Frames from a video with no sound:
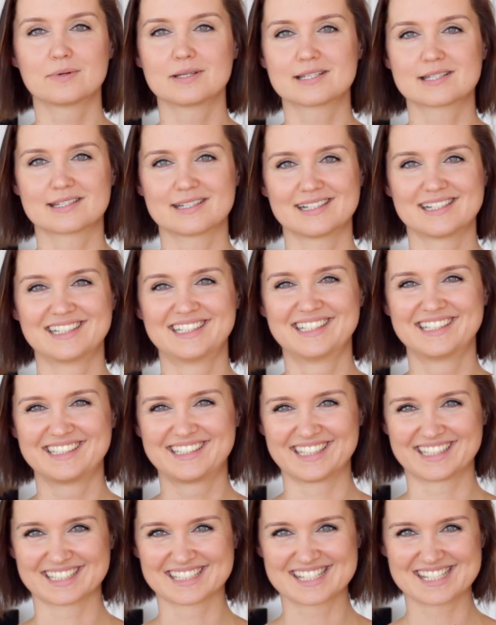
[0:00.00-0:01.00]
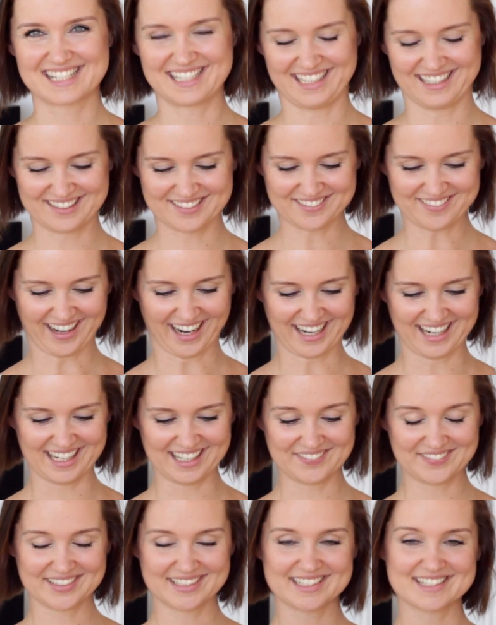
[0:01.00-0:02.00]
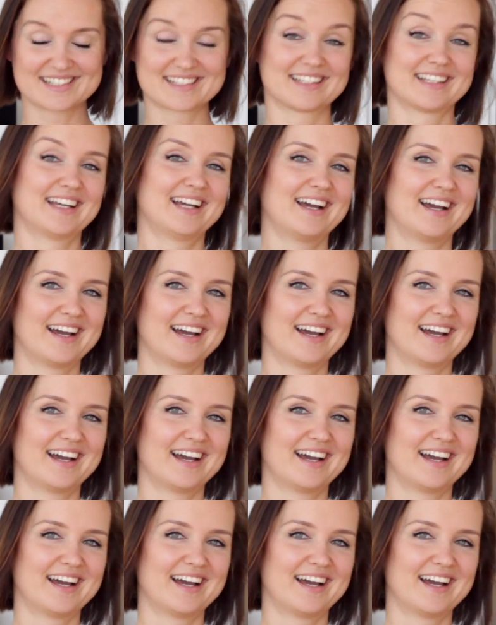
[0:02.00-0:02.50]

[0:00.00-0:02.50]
we still didn't start running, because